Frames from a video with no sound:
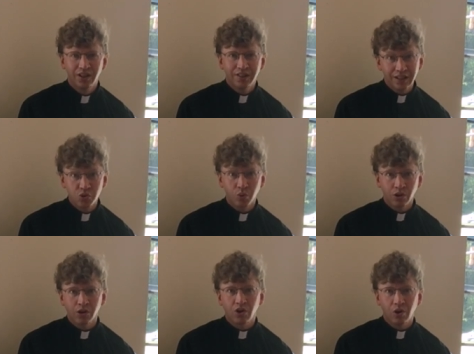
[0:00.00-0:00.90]
And that's where
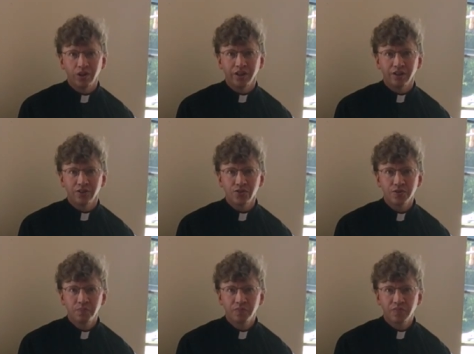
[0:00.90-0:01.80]
our calling
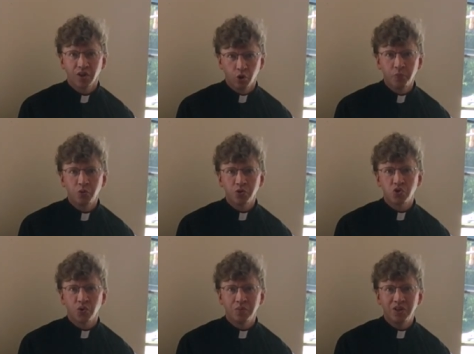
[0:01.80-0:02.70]
is. Hope you will
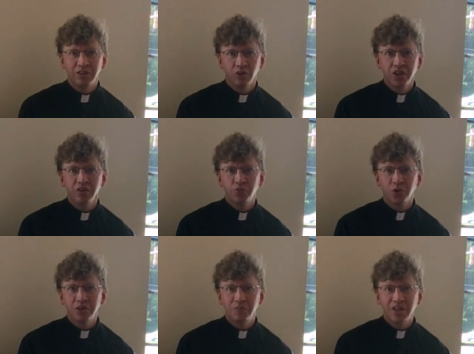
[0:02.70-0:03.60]
join me in looking
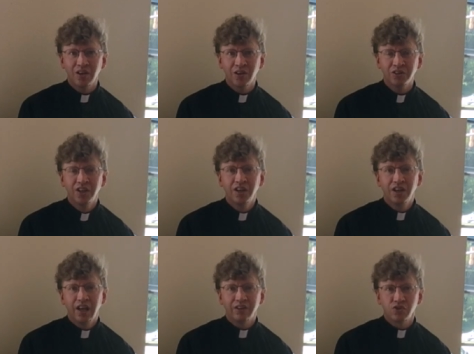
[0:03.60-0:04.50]
for him there
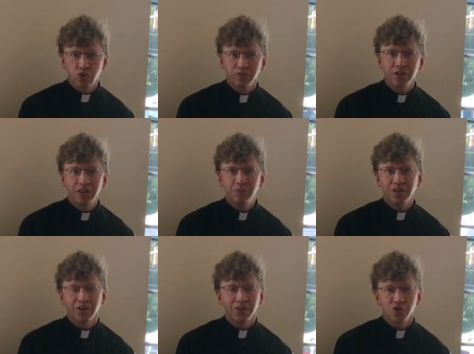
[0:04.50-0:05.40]
and serving him
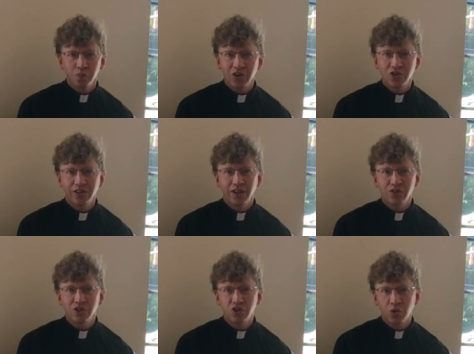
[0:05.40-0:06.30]
there, especially
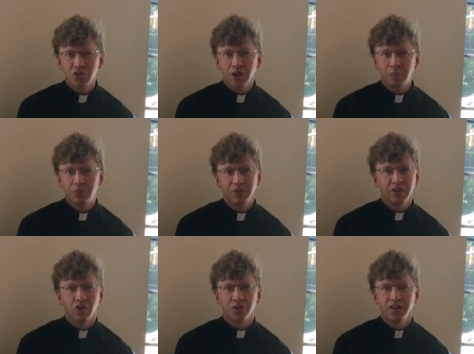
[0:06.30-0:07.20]
as he shows up
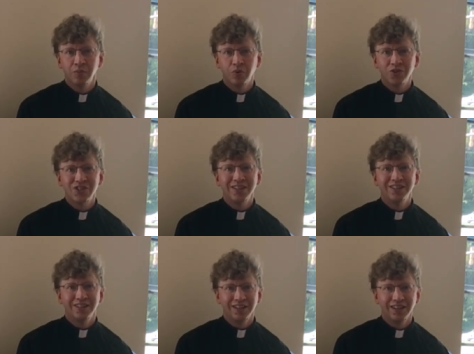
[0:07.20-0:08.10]
in our neighbors
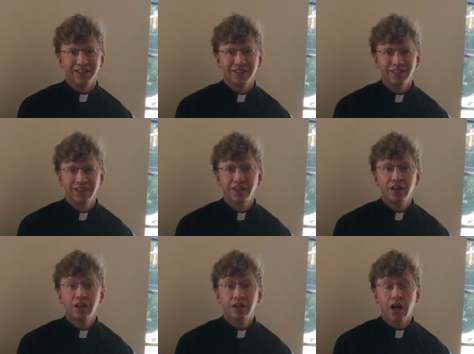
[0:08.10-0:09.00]
in need.
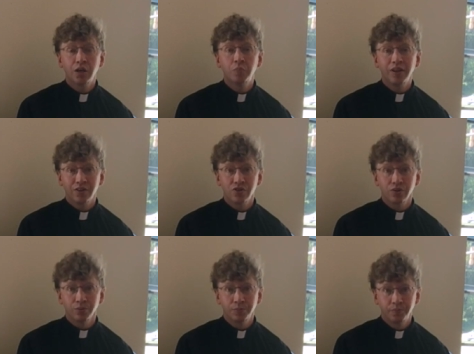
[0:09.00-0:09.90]
God bless
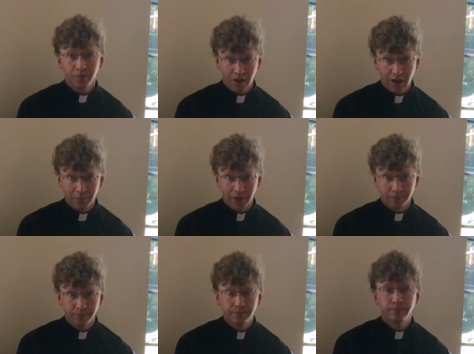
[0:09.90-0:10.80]
you.
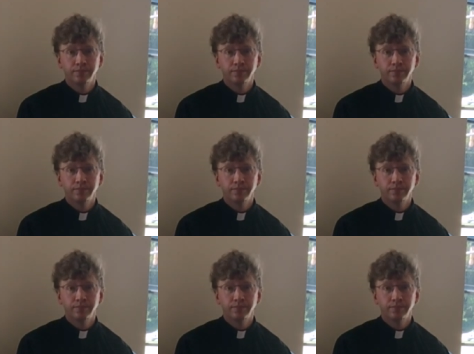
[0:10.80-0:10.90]
Amen.